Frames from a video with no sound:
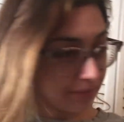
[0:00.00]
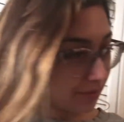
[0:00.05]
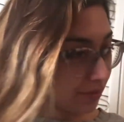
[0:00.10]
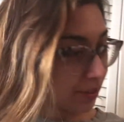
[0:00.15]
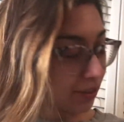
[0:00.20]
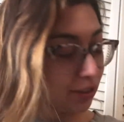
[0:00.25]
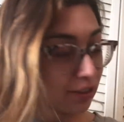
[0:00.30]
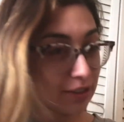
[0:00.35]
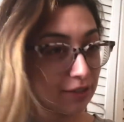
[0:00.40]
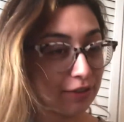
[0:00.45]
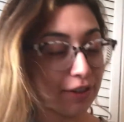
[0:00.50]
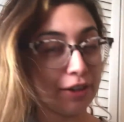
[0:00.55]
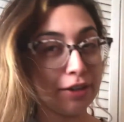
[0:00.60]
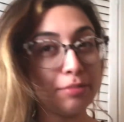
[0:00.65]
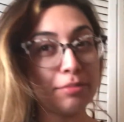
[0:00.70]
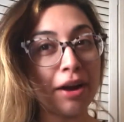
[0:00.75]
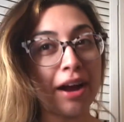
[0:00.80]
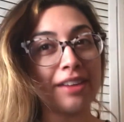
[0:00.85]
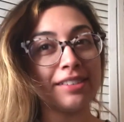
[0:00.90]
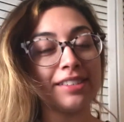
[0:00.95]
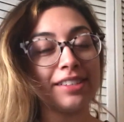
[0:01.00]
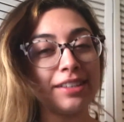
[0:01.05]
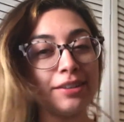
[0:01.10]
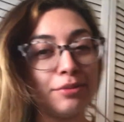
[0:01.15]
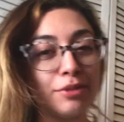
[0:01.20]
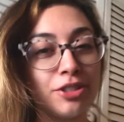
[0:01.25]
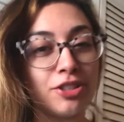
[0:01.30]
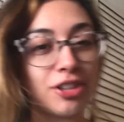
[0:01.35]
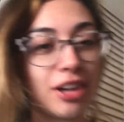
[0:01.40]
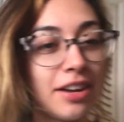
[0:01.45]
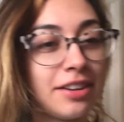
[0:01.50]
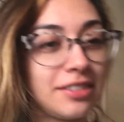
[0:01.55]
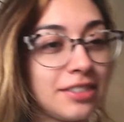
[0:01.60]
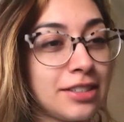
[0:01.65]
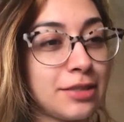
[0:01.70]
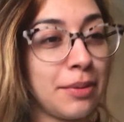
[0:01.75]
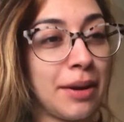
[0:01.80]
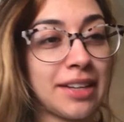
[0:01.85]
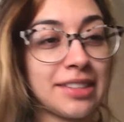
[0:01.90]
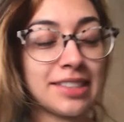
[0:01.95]
looks very brassy, which I
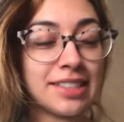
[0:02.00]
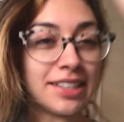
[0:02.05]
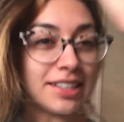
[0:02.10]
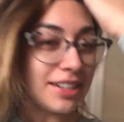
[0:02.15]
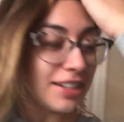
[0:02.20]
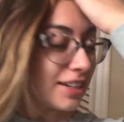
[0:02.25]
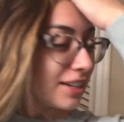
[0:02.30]
expected.